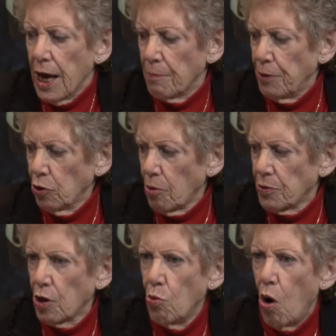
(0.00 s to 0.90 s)
and
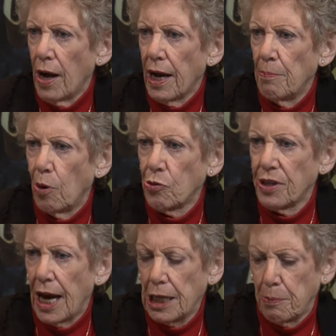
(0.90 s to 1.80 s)
pilgrims can walk on both
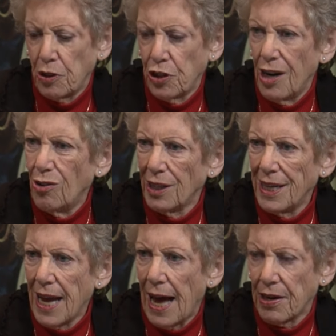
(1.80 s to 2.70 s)
sides, but generally
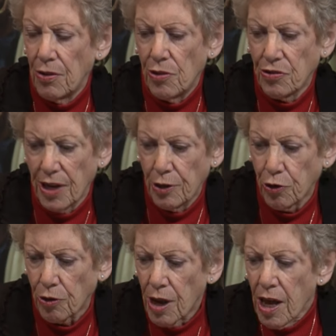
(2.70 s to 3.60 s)
not in the
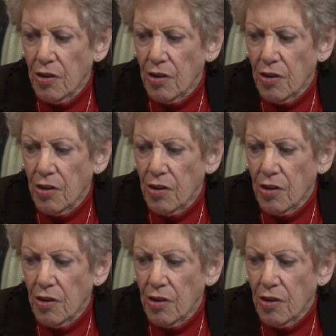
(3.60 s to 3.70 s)
center.